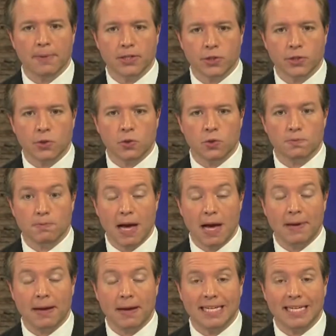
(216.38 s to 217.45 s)
Public Schools
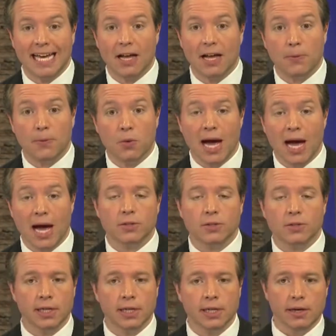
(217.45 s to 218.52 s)
might be able to help you
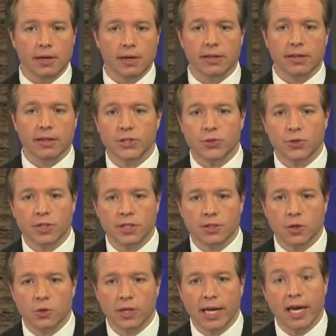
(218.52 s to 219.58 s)
out. The district
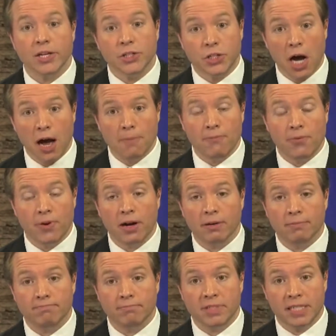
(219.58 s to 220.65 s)
is holding a job
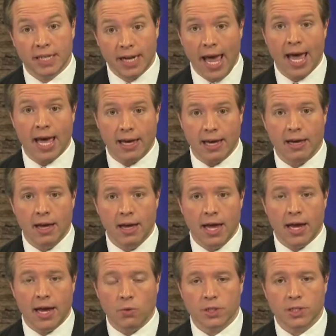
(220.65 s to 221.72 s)
fair today
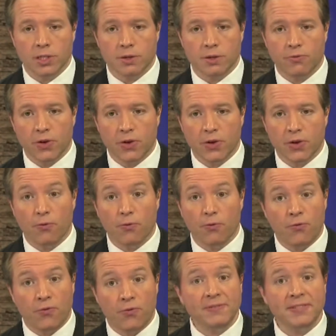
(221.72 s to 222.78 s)
and wants to fill
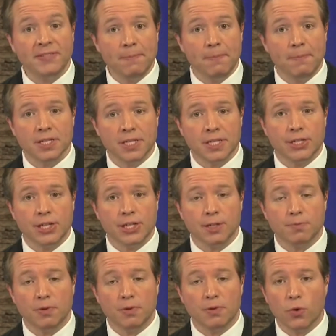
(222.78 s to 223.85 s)
50
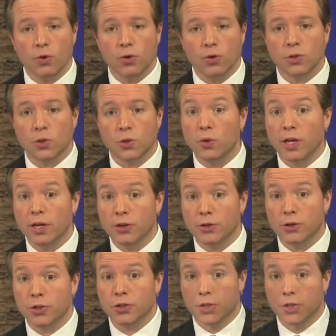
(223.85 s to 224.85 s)
positions before the school year